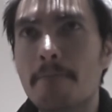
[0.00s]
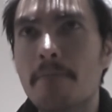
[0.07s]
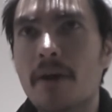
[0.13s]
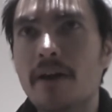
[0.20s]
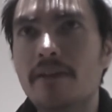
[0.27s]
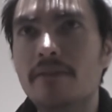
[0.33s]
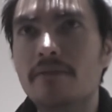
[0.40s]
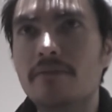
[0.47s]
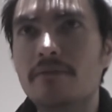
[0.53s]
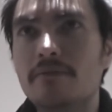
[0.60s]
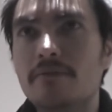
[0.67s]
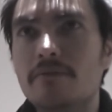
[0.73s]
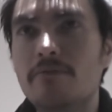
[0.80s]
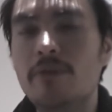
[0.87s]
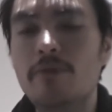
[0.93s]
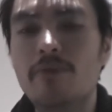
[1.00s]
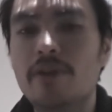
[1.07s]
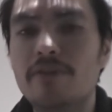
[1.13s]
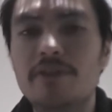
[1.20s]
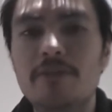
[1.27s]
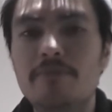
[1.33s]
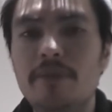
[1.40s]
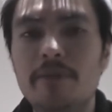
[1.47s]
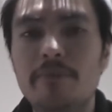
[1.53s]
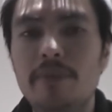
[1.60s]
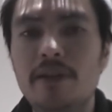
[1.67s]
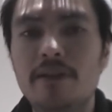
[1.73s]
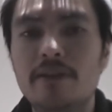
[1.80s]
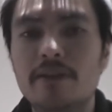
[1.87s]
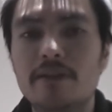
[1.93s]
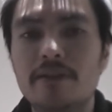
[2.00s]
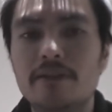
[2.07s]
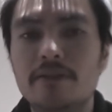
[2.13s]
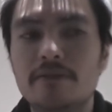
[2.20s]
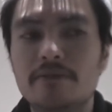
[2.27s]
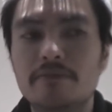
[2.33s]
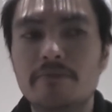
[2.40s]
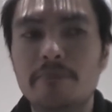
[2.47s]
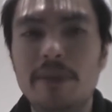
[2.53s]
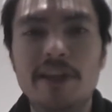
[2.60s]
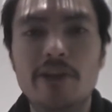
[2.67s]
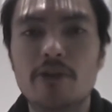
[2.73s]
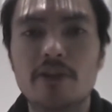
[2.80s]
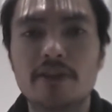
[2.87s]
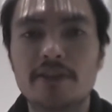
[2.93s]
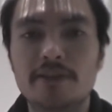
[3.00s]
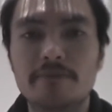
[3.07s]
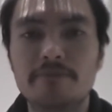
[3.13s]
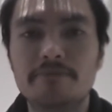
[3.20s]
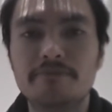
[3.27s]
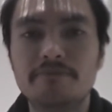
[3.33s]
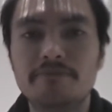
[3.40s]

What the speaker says: But we would have simply beaten a mediocre team.